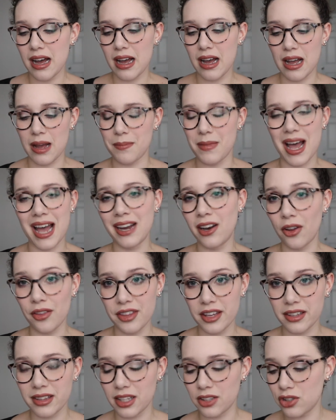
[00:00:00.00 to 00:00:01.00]
I don't
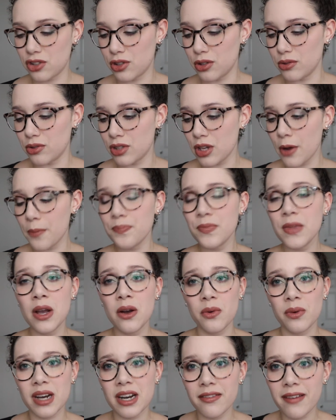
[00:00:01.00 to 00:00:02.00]
think that's true. So
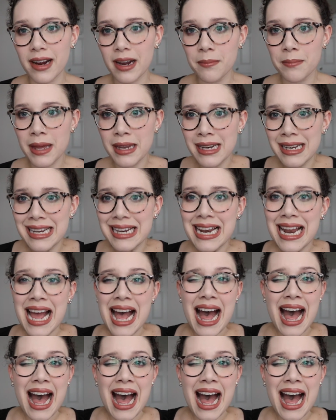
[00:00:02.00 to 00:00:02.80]
would I recommend it?